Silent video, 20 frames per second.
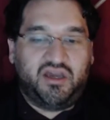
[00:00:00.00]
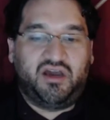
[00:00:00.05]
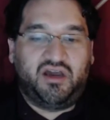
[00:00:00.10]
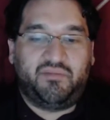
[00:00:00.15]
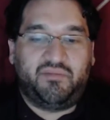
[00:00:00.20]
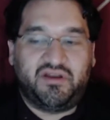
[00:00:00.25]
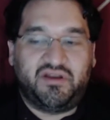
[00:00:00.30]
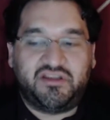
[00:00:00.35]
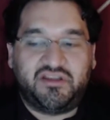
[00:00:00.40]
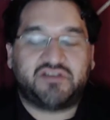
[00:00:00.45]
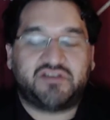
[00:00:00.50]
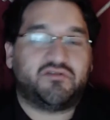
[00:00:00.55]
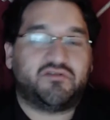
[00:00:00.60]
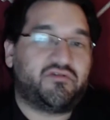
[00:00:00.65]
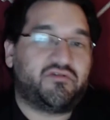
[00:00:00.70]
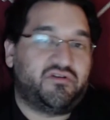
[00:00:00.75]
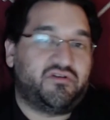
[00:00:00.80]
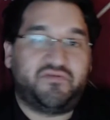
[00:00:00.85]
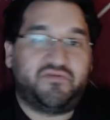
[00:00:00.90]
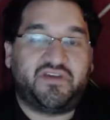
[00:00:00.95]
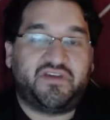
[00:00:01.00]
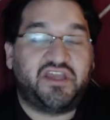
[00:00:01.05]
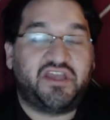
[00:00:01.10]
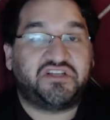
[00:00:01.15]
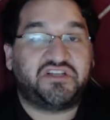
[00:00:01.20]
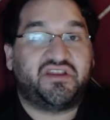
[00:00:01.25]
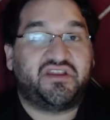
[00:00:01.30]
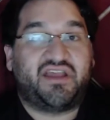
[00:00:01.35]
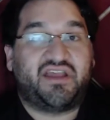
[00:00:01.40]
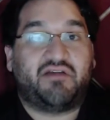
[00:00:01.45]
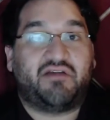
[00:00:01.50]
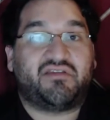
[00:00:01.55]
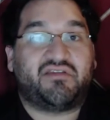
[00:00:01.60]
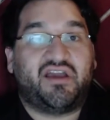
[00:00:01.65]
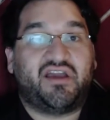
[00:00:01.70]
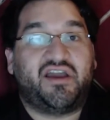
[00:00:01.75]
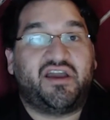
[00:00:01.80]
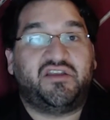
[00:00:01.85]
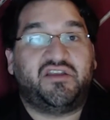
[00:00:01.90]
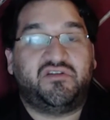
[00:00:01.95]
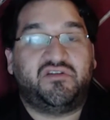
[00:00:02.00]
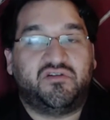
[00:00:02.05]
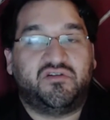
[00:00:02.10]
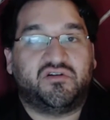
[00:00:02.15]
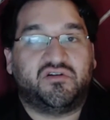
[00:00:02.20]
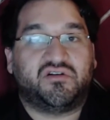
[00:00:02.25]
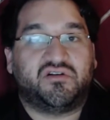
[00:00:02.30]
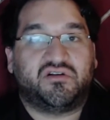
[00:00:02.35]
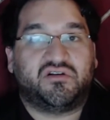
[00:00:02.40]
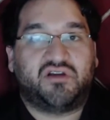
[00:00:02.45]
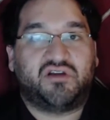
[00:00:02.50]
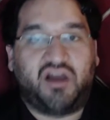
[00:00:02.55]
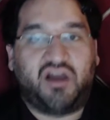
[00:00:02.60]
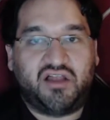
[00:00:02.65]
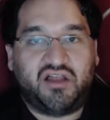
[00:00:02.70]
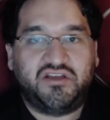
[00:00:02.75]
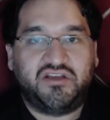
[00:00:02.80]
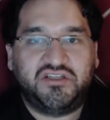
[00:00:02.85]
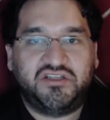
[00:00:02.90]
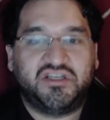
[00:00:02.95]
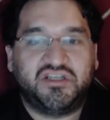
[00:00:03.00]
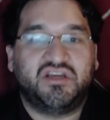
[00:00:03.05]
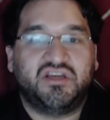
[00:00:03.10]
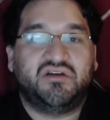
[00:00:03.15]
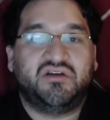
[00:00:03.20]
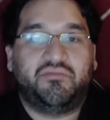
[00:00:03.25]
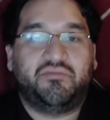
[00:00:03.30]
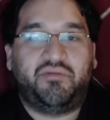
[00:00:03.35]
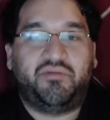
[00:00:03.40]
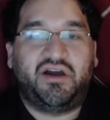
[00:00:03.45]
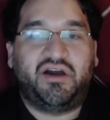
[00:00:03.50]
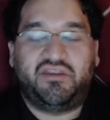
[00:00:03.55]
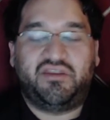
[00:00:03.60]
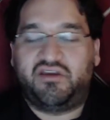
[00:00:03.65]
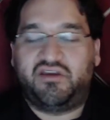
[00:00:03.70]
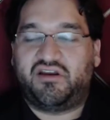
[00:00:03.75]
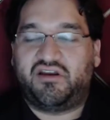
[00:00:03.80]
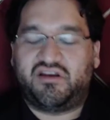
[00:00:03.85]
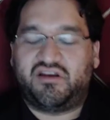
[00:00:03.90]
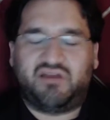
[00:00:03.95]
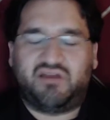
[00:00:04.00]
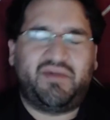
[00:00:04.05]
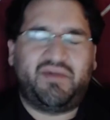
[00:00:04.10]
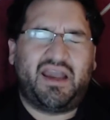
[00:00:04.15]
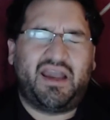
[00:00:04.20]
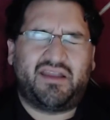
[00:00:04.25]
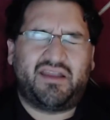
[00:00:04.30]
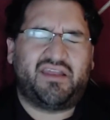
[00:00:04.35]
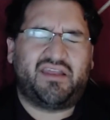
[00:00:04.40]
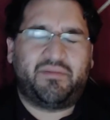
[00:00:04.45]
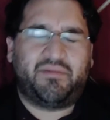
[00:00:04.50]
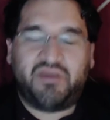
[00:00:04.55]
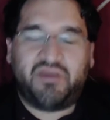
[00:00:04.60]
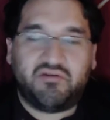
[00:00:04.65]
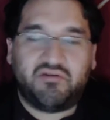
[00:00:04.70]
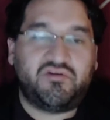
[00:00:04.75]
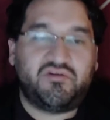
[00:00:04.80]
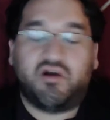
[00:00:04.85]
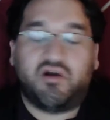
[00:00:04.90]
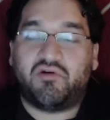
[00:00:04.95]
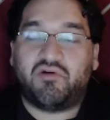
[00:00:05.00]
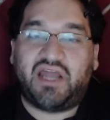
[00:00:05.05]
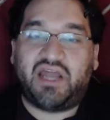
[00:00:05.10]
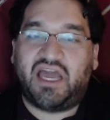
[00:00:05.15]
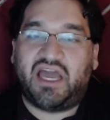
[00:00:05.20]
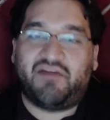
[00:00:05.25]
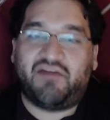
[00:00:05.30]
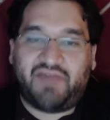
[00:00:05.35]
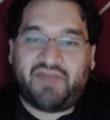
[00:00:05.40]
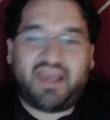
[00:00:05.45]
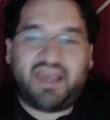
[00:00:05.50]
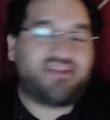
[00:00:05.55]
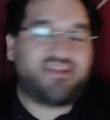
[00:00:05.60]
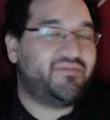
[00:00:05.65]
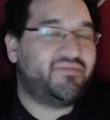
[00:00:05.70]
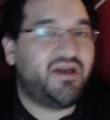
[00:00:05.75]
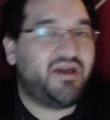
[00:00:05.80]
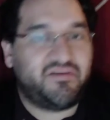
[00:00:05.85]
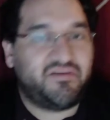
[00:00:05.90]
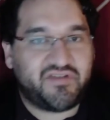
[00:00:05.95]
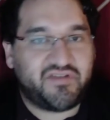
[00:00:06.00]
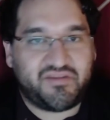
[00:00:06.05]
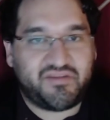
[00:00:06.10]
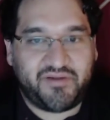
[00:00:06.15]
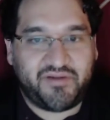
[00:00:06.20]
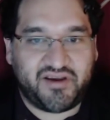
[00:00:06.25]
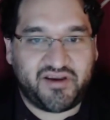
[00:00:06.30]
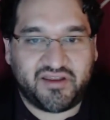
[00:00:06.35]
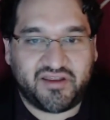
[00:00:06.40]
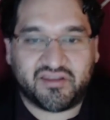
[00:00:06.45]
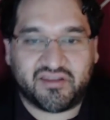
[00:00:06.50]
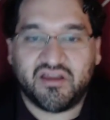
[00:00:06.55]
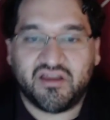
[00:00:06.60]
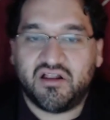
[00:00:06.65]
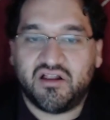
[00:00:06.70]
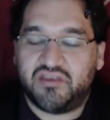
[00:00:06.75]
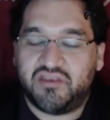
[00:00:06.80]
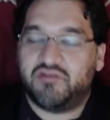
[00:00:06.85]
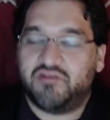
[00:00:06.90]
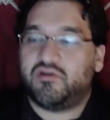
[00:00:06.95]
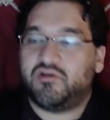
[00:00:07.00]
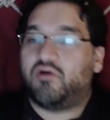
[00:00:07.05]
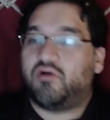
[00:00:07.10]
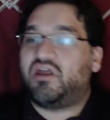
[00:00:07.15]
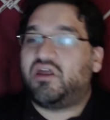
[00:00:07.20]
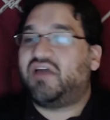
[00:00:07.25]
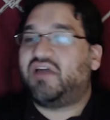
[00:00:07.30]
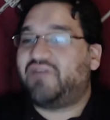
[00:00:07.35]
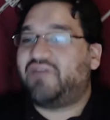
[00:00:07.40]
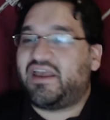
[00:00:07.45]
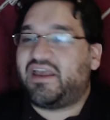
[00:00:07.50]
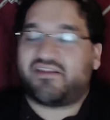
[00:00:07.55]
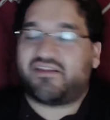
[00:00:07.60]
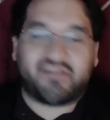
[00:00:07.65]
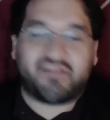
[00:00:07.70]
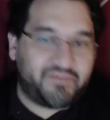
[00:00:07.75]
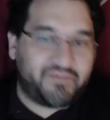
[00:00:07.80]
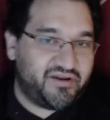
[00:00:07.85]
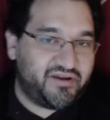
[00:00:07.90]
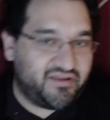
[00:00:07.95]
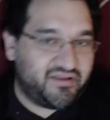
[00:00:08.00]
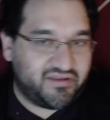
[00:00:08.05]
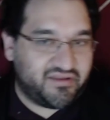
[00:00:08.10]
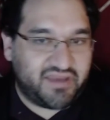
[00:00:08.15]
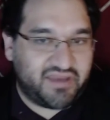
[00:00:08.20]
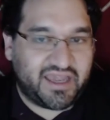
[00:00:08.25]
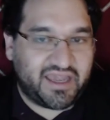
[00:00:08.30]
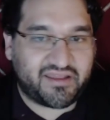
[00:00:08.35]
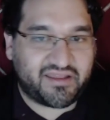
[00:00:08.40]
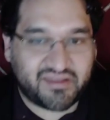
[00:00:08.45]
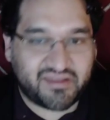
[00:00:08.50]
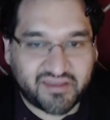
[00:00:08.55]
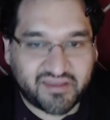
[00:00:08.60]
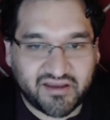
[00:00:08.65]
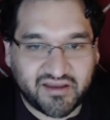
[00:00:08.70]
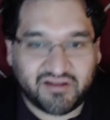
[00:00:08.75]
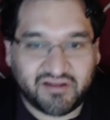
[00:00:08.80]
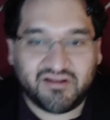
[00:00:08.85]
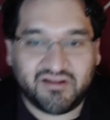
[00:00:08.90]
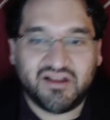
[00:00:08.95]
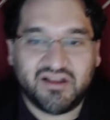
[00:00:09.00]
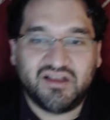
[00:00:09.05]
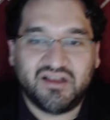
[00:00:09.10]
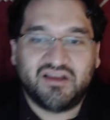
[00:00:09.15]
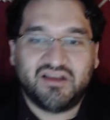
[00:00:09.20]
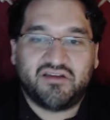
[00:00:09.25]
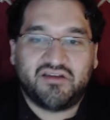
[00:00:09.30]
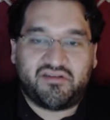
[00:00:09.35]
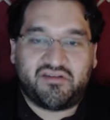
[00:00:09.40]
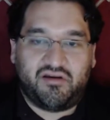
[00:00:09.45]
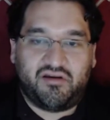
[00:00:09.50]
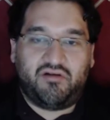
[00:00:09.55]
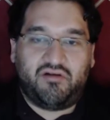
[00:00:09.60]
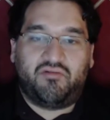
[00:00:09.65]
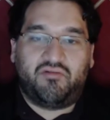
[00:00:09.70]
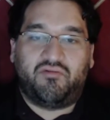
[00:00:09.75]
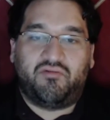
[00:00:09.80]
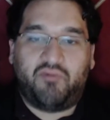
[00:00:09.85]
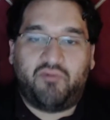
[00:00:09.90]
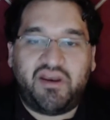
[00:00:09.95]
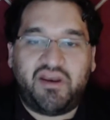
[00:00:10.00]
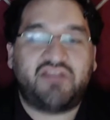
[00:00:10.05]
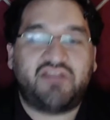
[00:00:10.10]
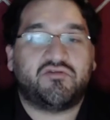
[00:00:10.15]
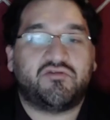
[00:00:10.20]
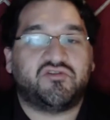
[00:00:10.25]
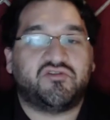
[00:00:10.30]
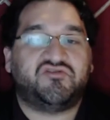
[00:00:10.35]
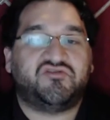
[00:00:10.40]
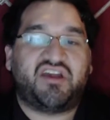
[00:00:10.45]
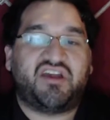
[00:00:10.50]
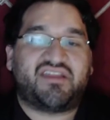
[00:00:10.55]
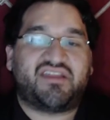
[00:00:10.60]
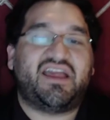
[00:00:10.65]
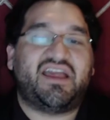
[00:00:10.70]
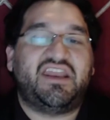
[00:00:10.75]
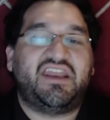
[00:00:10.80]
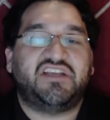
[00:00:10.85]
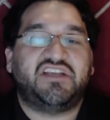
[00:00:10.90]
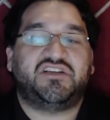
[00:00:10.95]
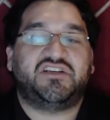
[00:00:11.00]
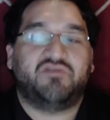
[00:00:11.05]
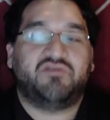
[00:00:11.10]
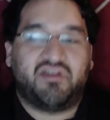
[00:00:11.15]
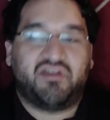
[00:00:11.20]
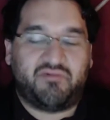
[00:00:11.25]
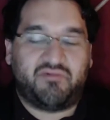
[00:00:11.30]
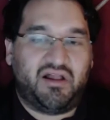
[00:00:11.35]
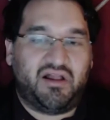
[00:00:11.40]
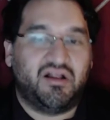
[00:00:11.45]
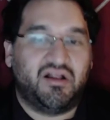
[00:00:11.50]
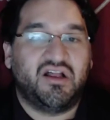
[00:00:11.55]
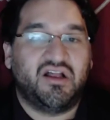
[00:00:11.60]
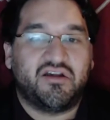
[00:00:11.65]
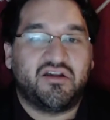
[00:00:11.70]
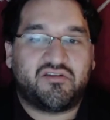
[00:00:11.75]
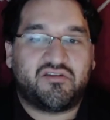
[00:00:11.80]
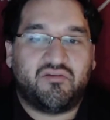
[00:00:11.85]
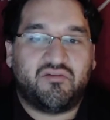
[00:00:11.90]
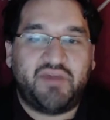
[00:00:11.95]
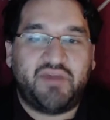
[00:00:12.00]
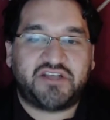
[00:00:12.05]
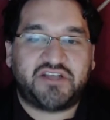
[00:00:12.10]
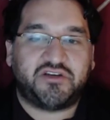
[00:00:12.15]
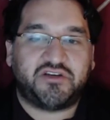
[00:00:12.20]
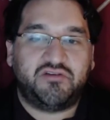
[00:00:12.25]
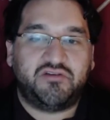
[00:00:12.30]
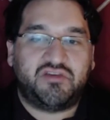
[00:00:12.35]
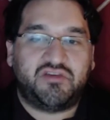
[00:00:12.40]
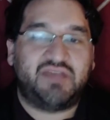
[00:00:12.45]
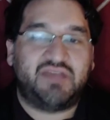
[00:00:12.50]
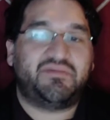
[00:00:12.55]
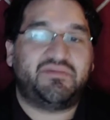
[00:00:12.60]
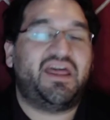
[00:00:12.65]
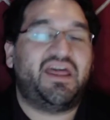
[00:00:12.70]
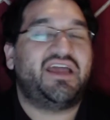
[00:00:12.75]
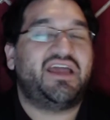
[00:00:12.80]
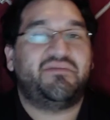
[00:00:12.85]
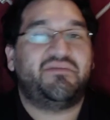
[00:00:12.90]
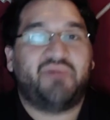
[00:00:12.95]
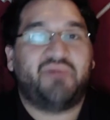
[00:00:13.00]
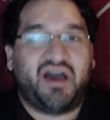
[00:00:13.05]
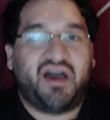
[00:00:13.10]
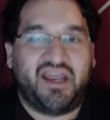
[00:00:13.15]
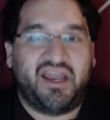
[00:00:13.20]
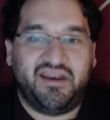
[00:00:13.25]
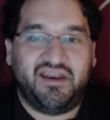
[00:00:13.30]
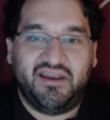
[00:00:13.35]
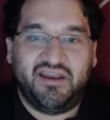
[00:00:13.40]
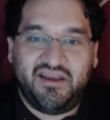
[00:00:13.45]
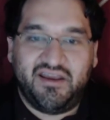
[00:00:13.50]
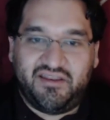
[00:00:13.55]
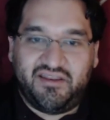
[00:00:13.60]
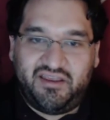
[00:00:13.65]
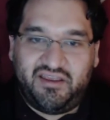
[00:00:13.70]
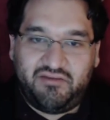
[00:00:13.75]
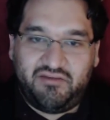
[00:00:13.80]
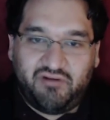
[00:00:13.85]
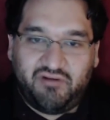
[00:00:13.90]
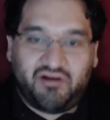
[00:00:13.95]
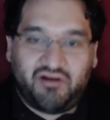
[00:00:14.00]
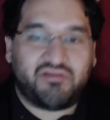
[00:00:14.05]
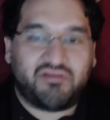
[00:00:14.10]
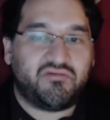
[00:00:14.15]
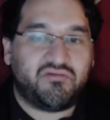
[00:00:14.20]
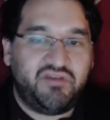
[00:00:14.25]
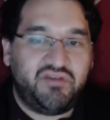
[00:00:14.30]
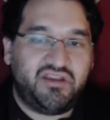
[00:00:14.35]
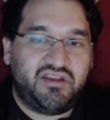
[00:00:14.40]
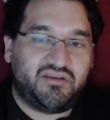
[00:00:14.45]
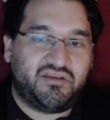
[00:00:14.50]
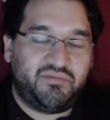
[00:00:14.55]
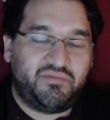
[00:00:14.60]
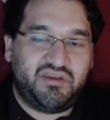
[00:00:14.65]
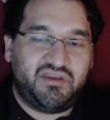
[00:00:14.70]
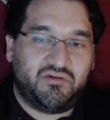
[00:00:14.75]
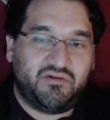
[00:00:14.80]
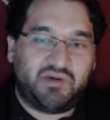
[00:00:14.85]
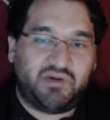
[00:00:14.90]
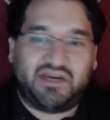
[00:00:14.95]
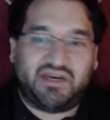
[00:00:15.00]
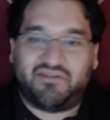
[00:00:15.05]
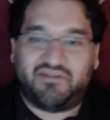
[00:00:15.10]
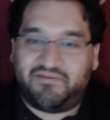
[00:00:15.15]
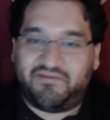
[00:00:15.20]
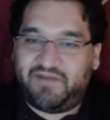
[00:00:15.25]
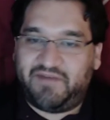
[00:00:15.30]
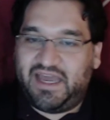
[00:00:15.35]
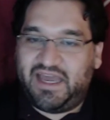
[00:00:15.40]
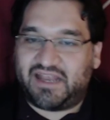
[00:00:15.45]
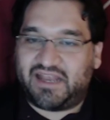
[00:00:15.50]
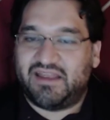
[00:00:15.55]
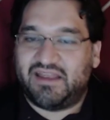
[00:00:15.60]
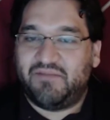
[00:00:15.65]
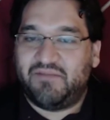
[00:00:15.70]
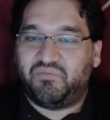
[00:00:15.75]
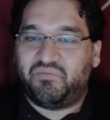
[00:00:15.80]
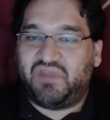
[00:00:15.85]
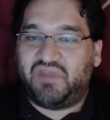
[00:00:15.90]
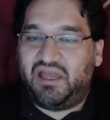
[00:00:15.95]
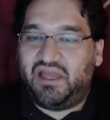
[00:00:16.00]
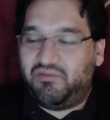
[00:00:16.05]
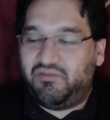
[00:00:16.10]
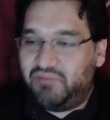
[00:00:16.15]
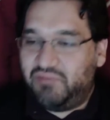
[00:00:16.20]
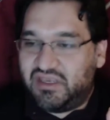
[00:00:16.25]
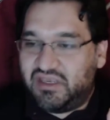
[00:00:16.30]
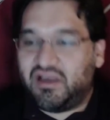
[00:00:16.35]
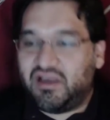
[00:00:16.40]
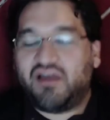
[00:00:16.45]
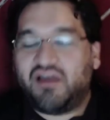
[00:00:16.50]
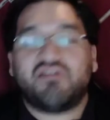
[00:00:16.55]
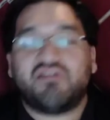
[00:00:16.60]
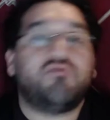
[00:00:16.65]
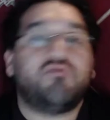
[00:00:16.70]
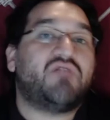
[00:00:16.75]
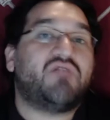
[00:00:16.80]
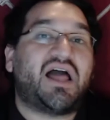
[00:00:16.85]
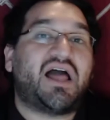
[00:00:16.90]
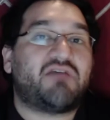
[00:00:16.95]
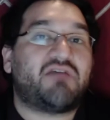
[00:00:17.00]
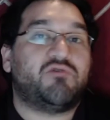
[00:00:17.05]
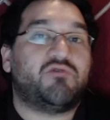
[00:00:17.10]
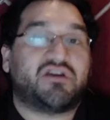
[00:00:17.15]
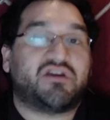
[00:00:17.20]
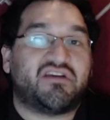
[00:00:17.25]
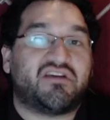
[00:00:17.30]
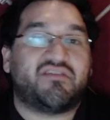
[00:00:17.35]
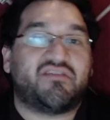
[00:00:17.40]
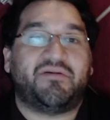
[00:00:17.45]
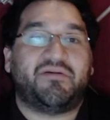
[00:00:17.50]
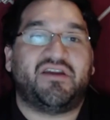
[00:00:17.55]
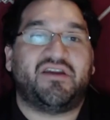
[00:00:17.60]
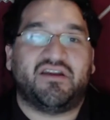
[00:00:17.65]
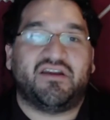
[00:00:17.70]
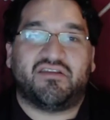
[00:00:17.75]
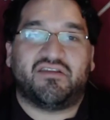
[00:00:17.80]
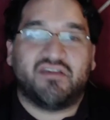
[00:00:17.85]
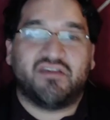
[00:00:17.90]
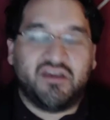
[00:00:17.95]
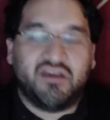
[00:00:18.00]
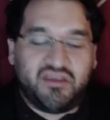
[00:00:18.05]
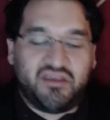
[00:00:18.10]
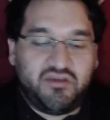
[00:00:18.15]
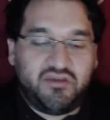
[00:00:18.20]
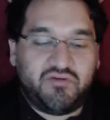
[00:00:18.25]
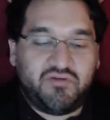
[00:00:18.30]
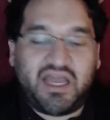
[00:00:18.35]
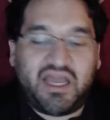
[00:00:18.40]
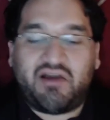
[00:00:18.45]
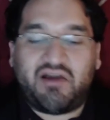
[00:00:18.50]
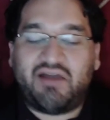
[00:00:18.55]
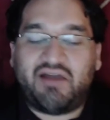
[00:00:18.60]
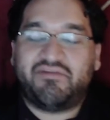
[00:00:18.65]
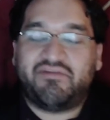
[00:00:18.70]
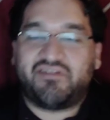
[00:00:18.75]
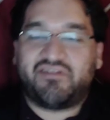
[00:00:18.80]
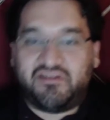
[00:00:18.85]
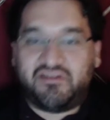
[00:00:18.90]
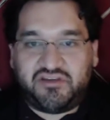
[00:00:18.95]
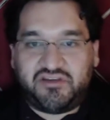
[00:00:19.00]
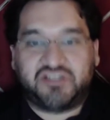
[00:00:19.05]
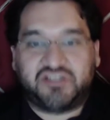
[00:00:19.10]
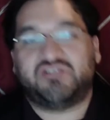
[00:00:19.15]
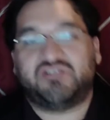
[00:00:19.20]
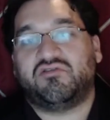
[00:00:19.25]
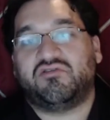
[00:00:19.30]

additional certifications outside your college, but they're going to come back and say, but you don't have X amount of experience. You don't have X experience and X skill. So we need to address that issue as well. So make sure you keep that in mind, that you also need to be aware of the fact that because you lack work experience, you now have this additional